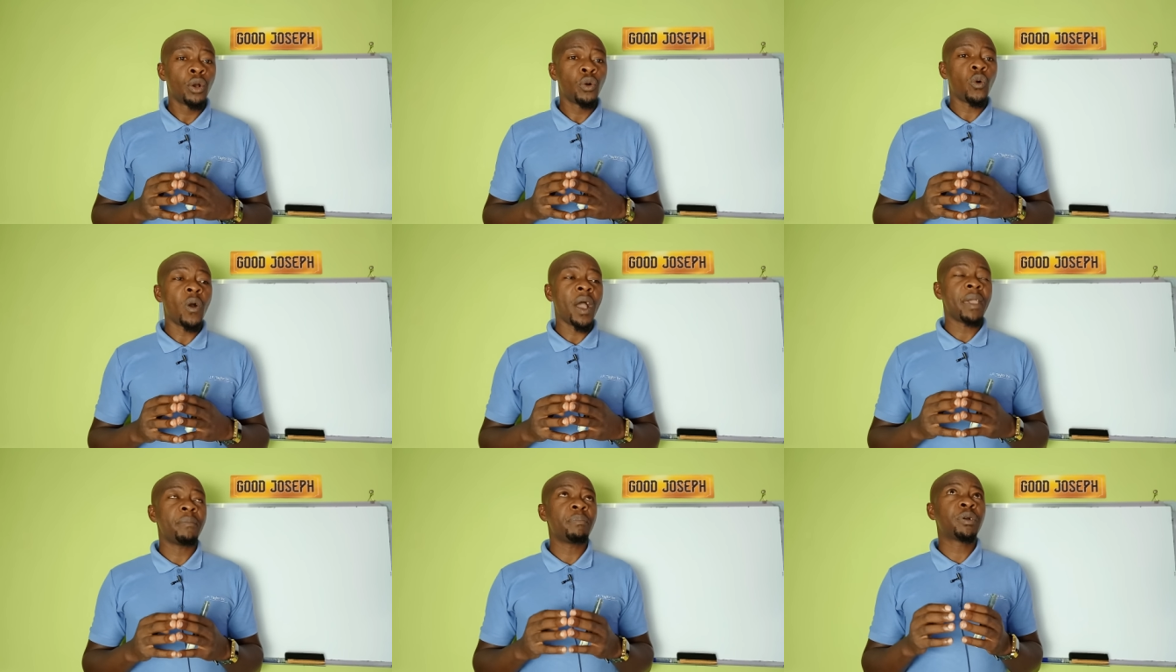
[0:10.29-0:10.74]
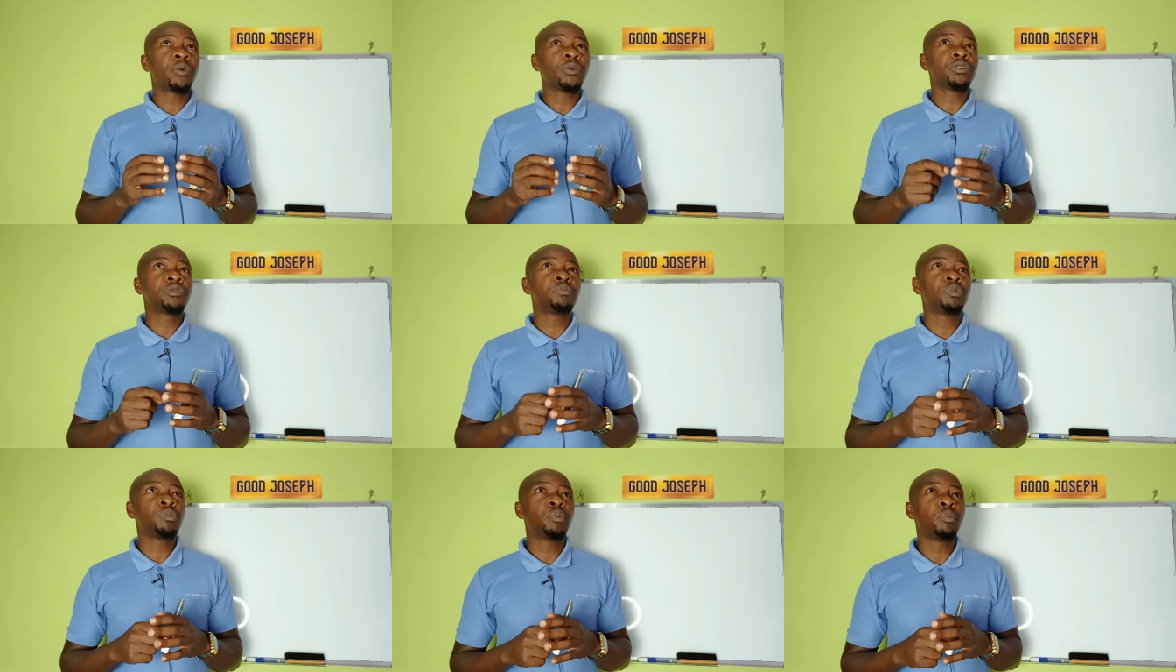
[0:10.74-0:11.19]
Why?
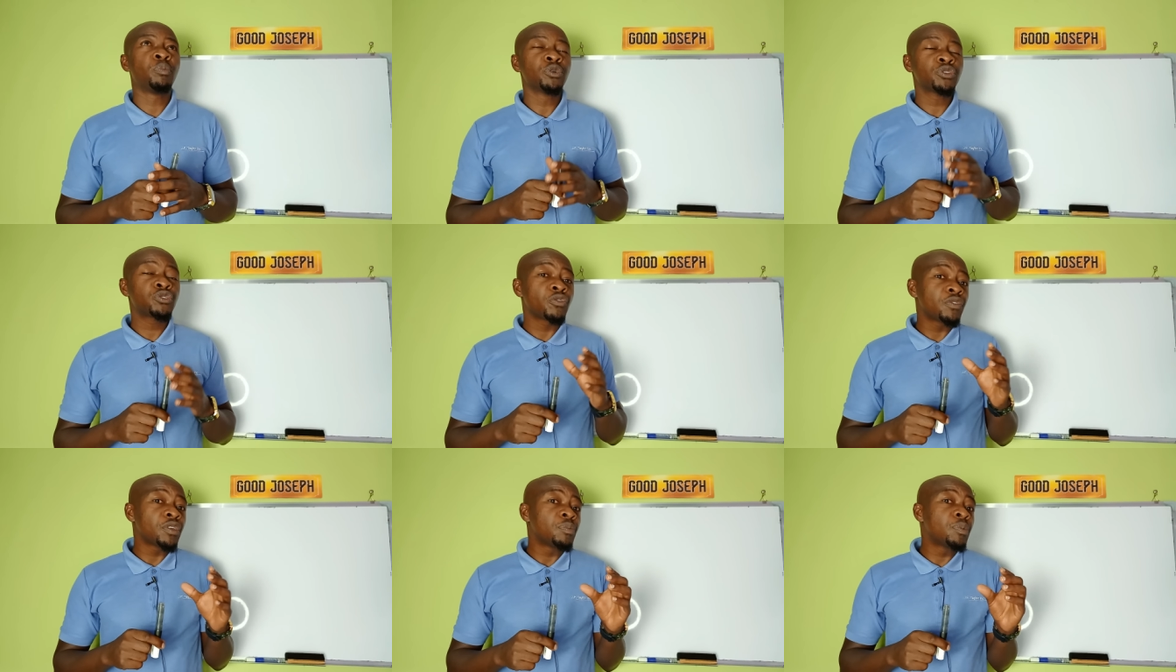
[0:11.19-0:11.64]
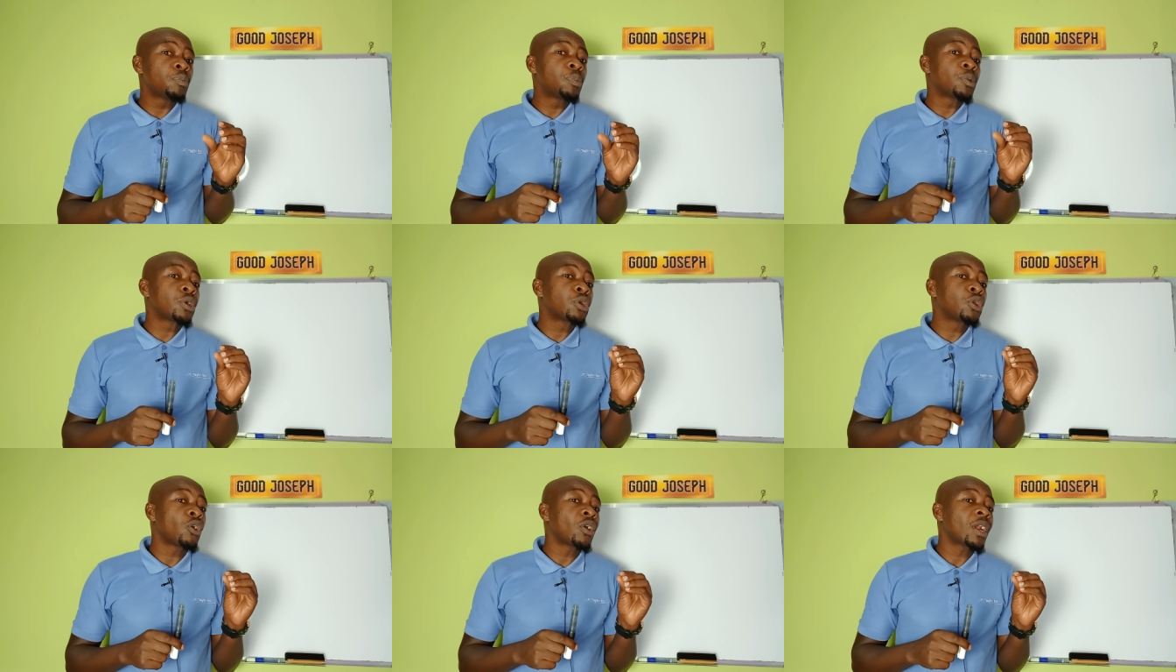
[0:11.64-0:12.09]
Because most of the
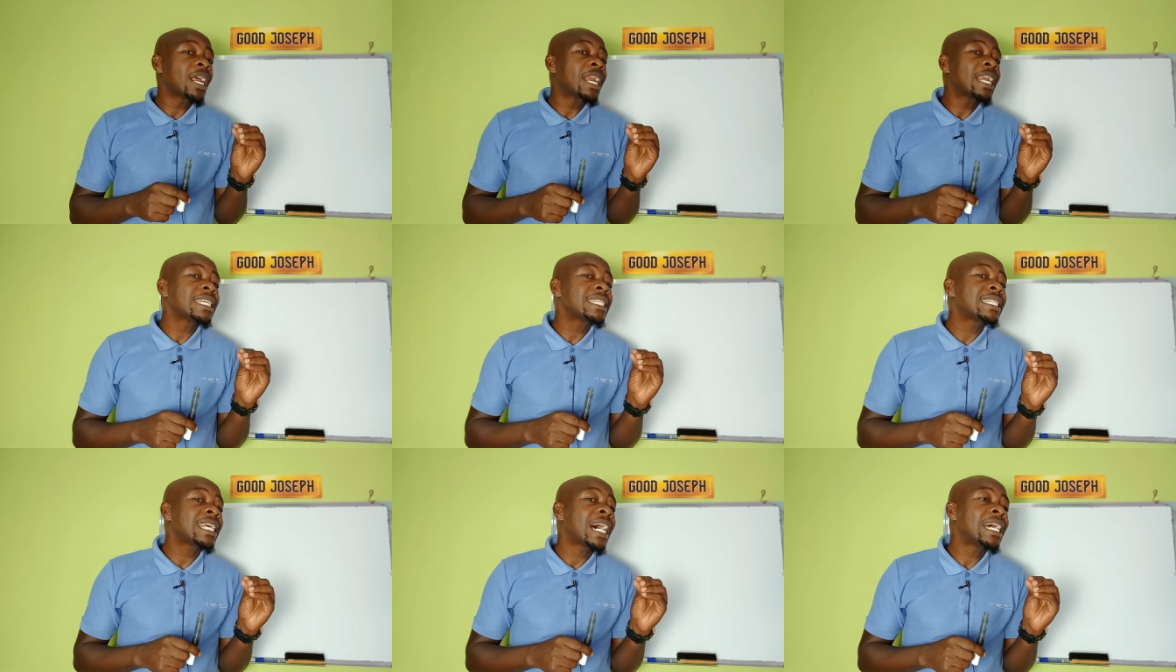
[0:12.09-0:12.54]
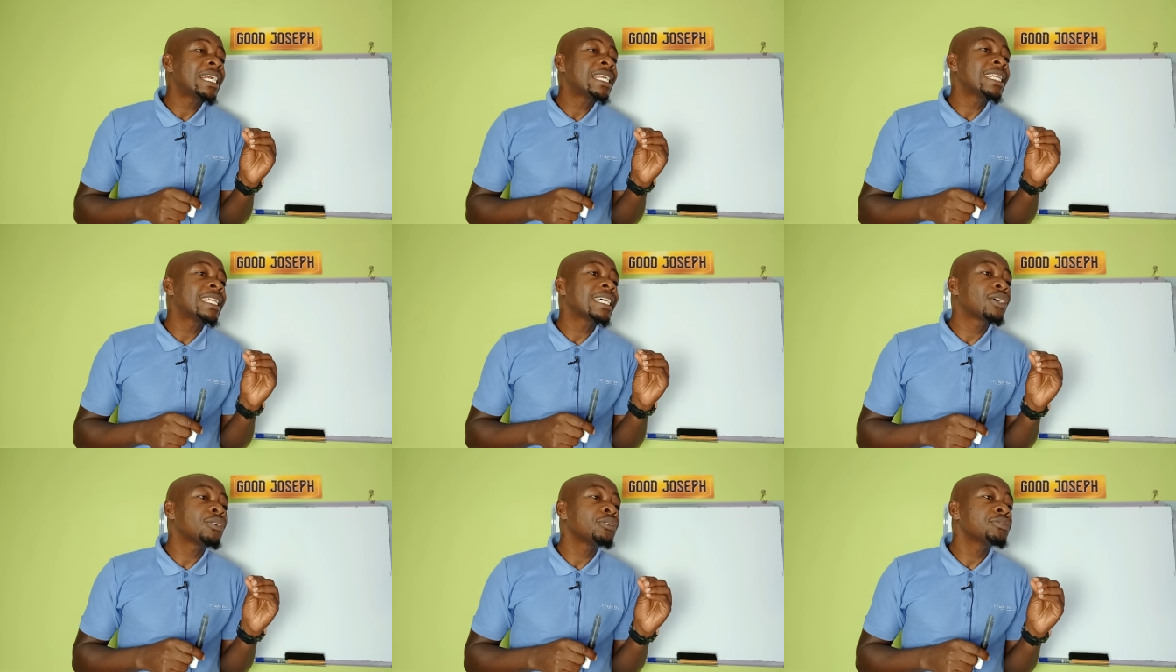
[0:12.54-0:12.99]
people don't understand
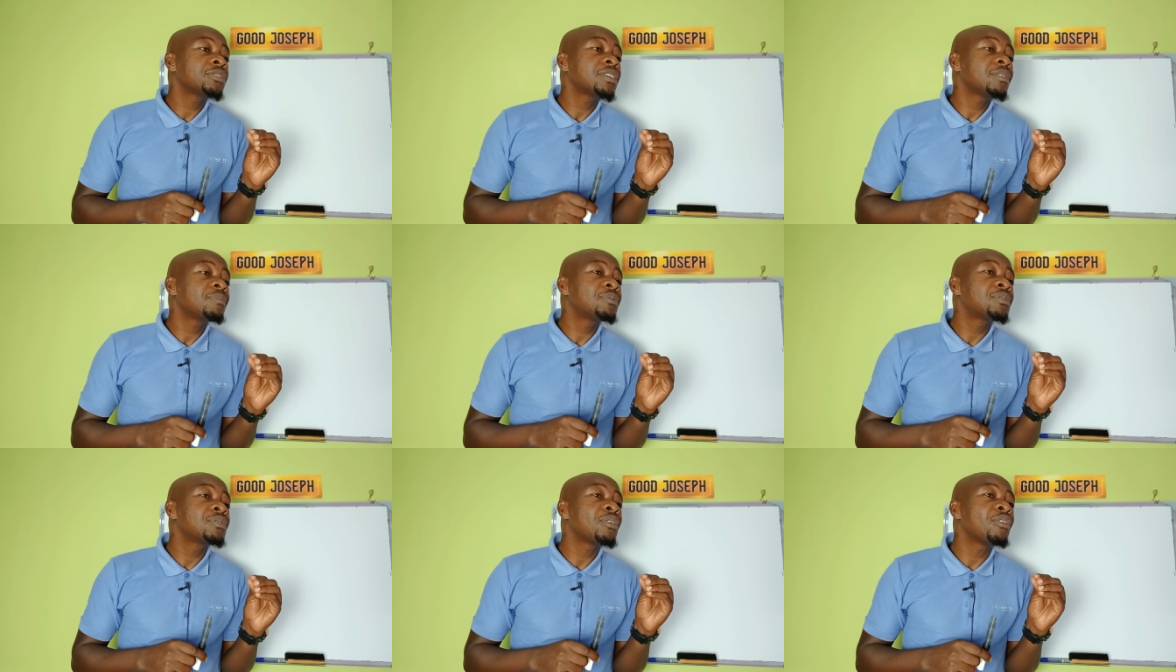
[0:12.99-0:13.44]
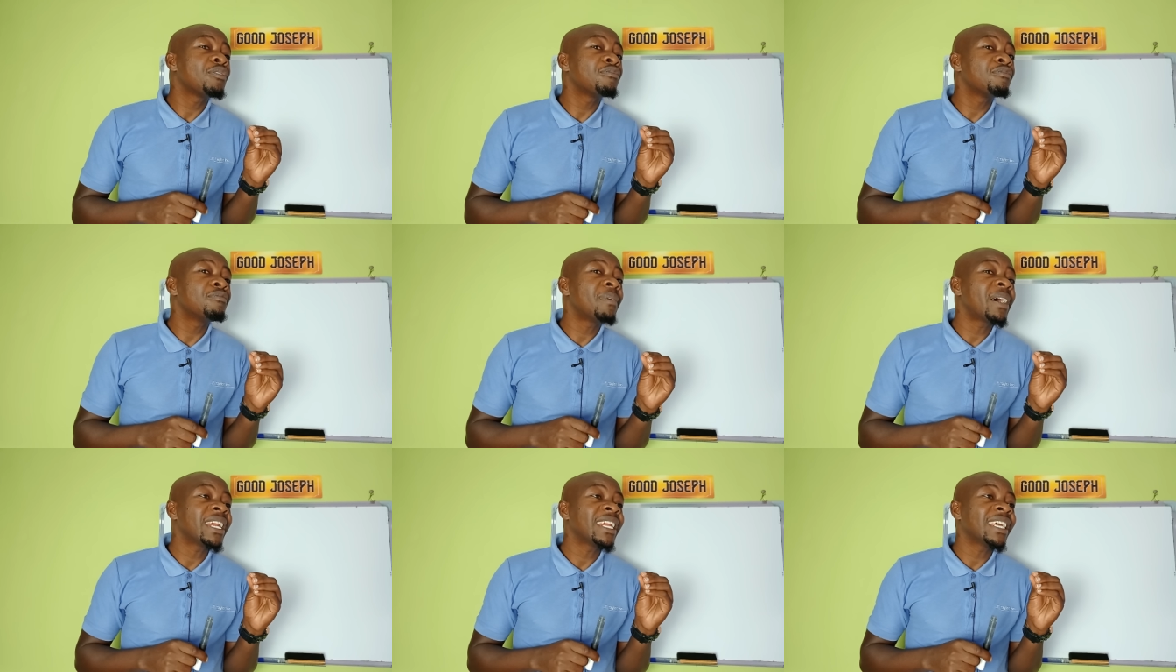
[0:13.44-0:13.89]
the concept of
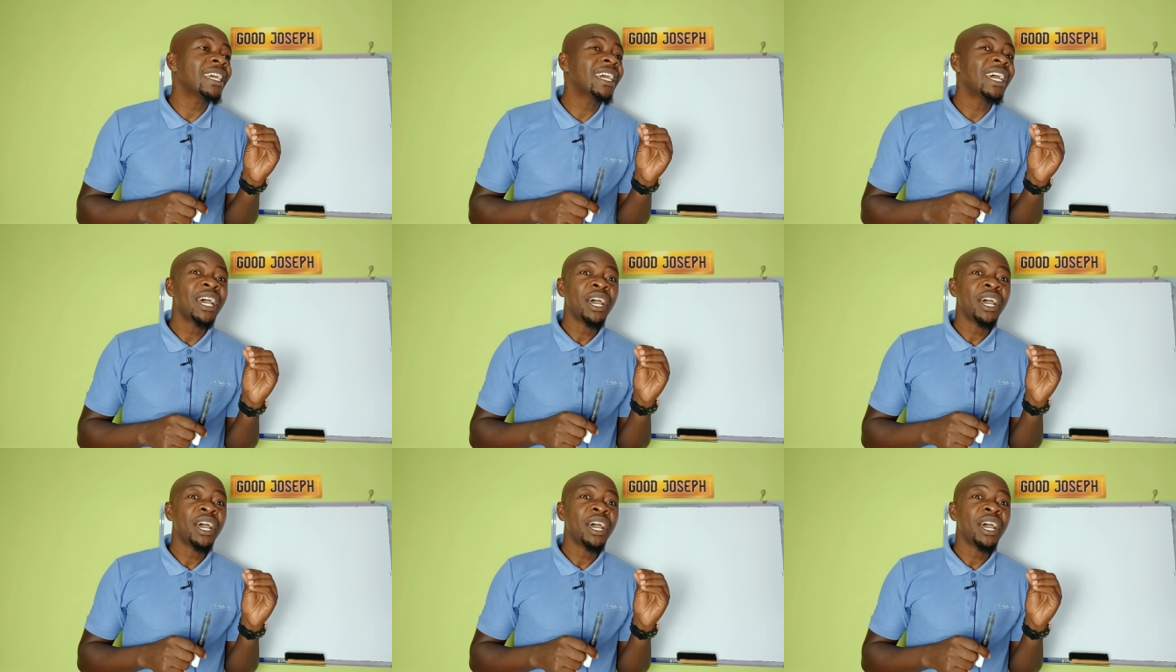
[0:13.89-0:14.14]
money.